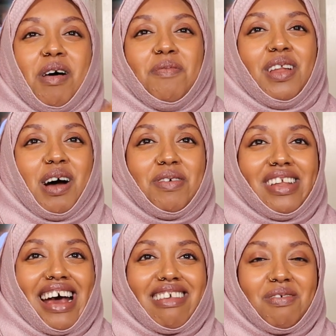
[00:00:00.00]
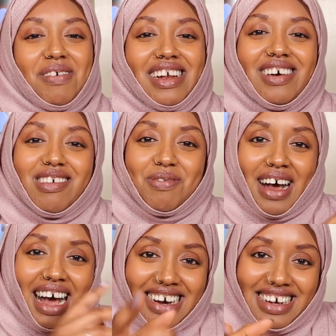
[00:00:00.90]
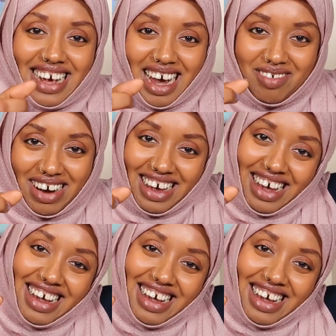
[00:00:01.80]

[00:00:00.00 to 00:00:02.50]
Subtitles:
my beloved husband who's behind the camera.